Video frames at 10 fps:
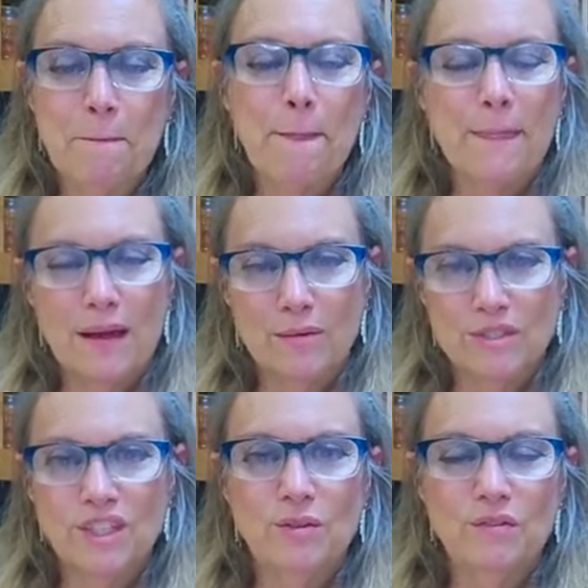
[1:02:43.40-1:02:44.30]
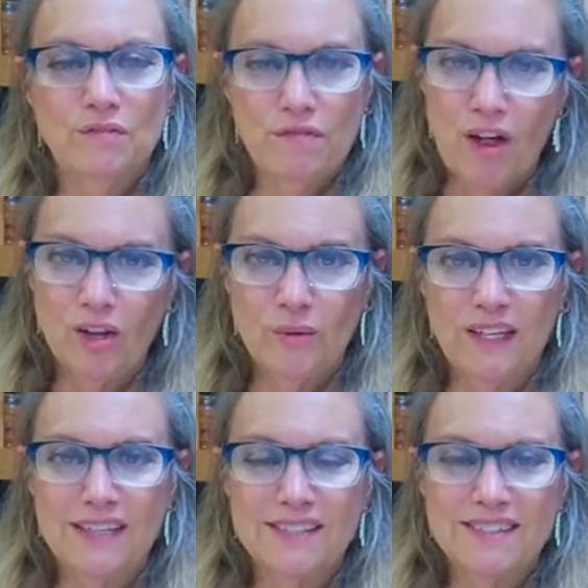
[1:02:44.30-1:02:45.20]
I will see you the
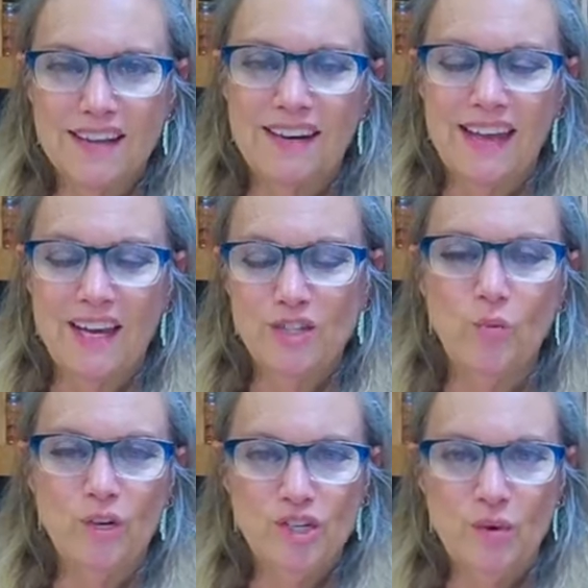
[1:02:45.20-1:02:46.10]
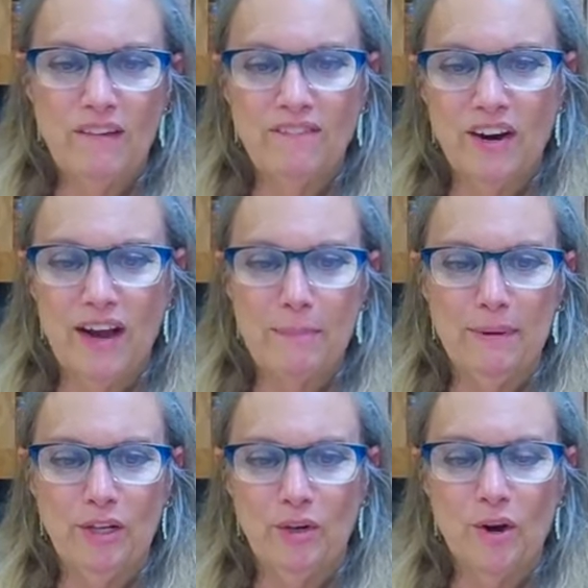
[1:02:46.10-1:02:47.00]
following Sunday to wish you a very
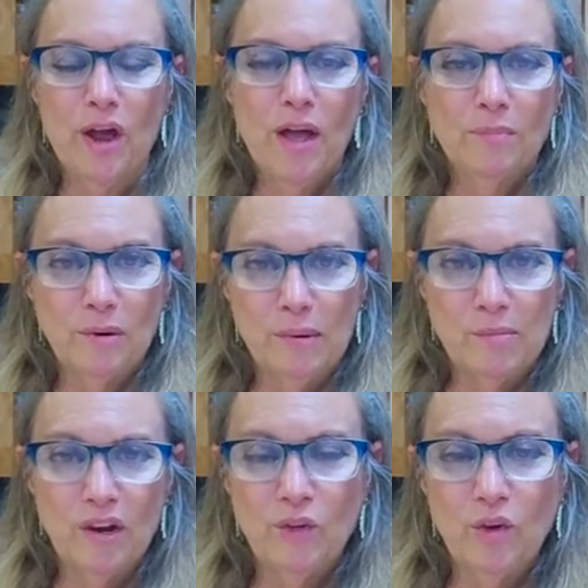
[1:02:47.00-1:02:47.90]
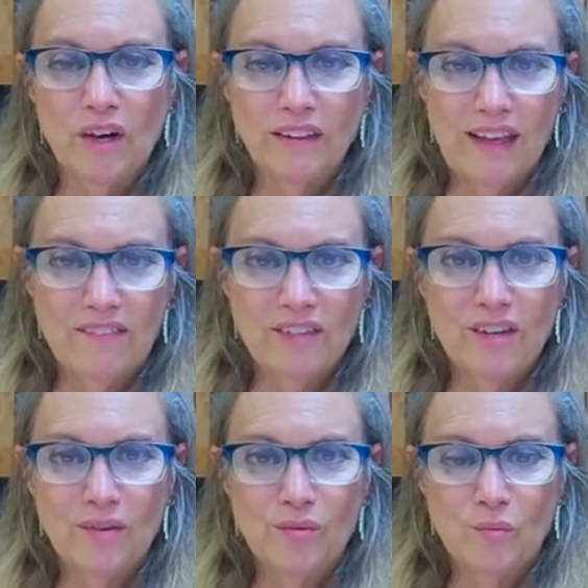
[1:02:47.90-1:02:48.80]
happy new year. But remember, if you got
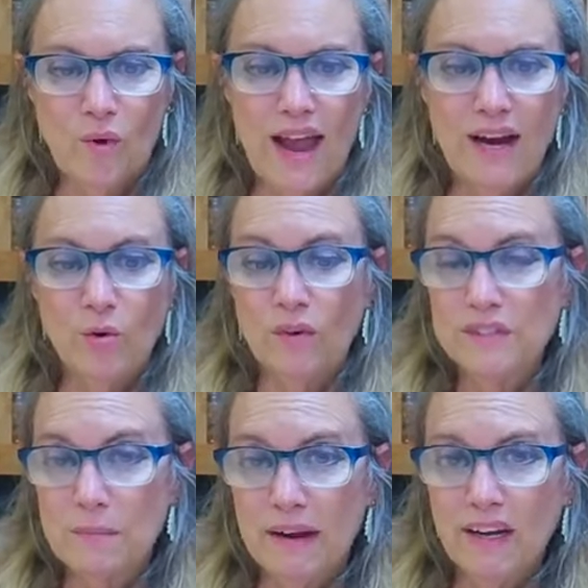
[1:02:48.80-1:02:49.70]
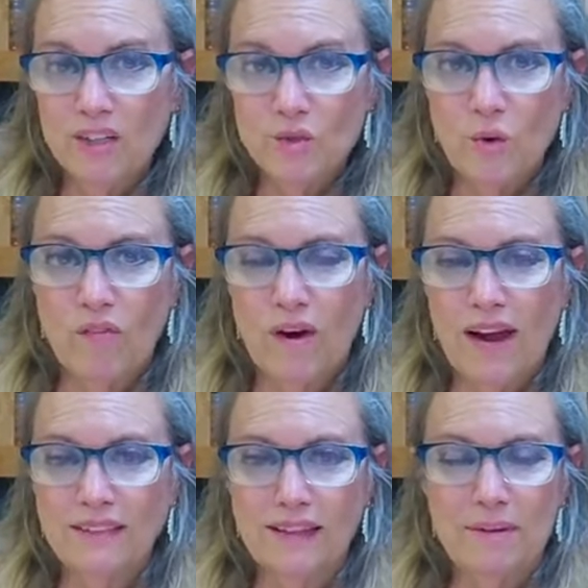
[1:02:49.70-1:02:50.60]
11 right or if somebody got 12
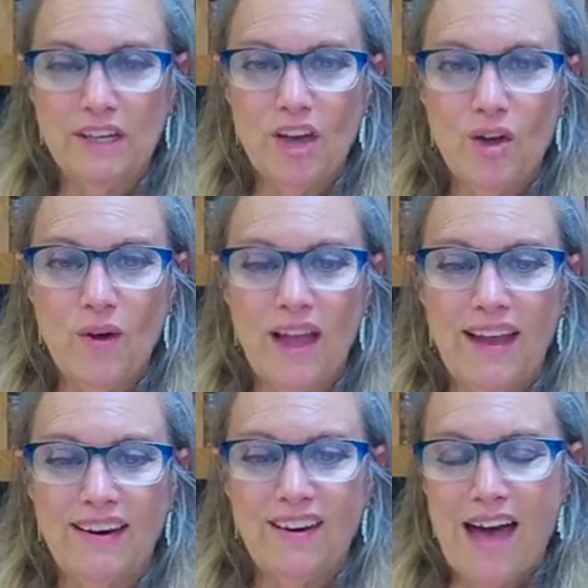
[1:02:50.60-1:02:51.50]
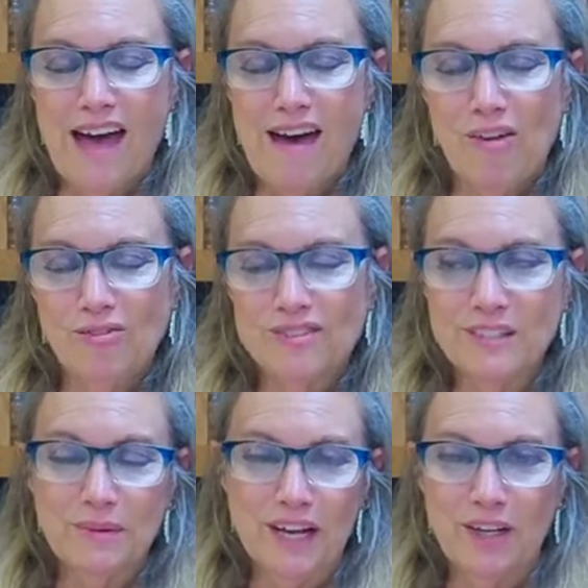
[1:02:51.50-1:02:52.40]
right, let me know and I'll
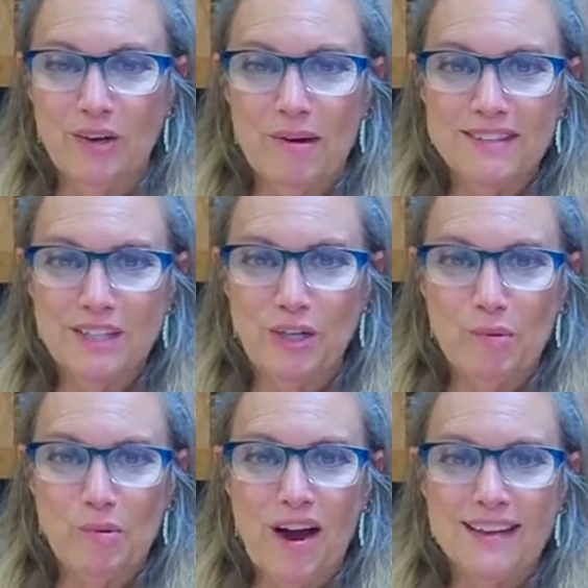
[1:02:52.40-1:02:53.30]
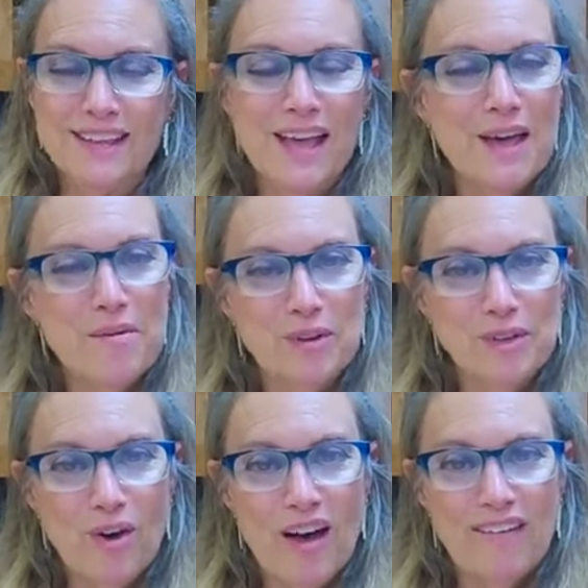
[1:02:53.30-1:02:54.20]
see what I can do about sending you a prize. But
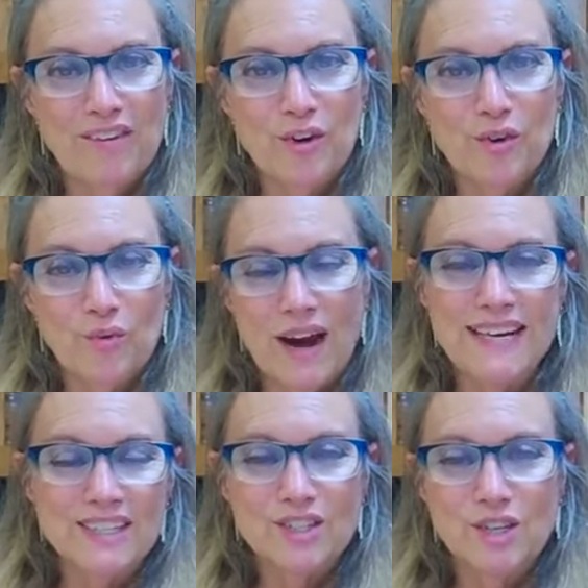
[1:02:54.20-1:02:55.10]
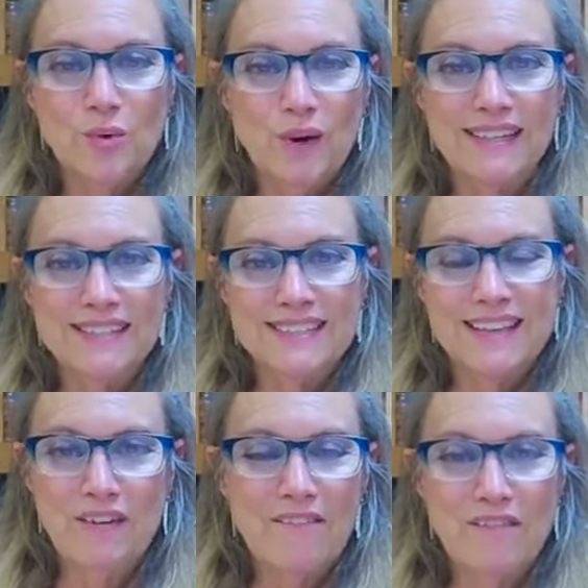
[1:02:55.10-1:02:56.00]
y'all have a great two weeks.
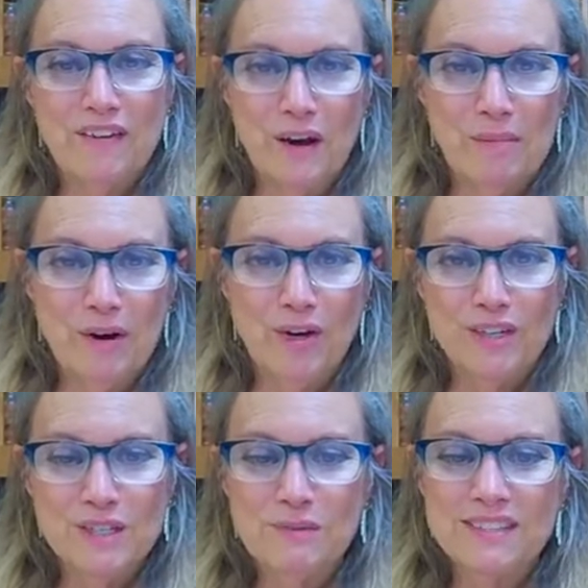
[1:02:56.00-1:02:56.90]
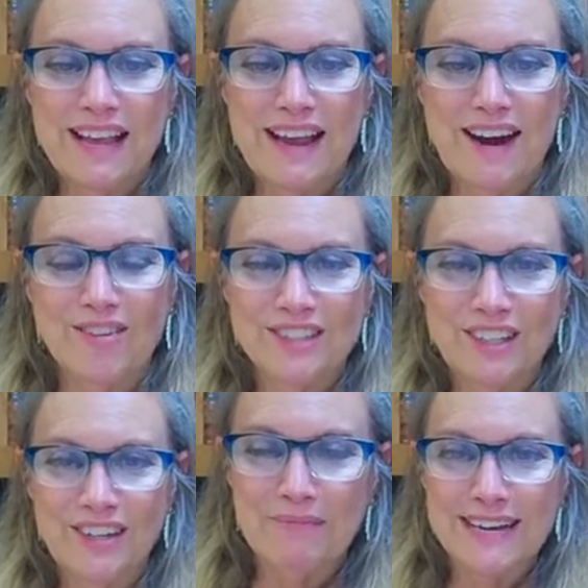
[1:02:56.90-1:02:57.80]
Have a very Merry Christmas and I'll
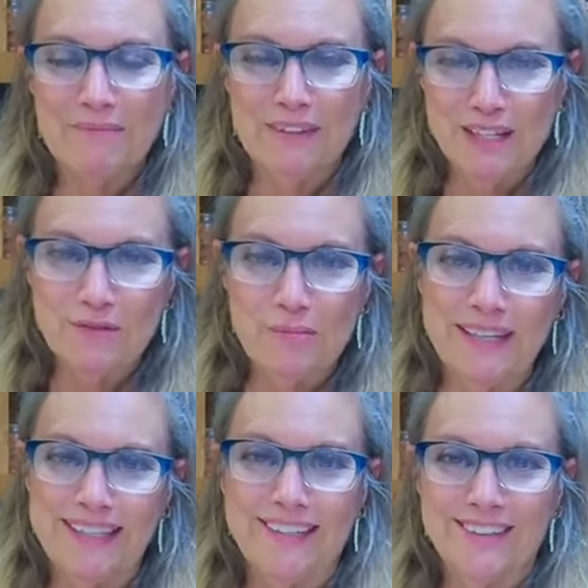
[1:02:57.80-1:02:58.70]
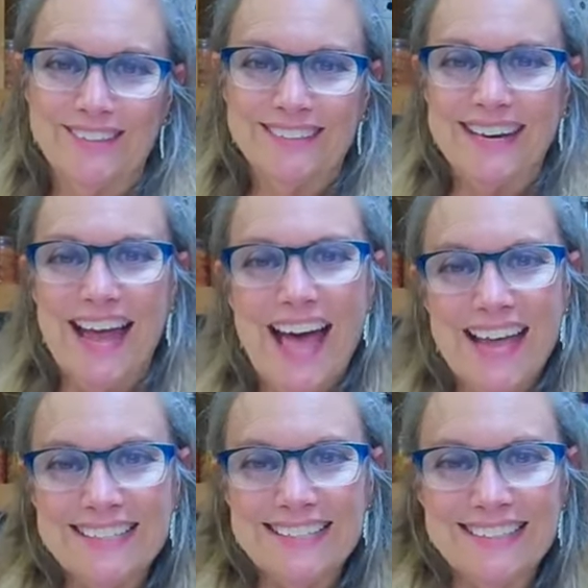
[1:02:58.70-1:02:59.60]
see you next time. Thanks for being here. Good
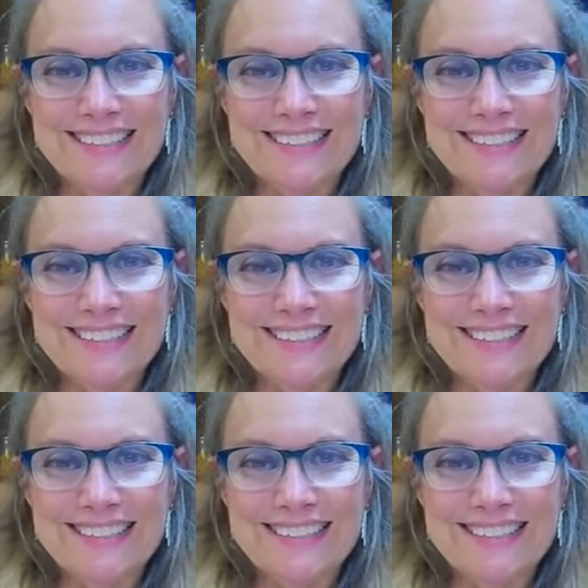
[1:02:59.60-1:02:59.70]
night.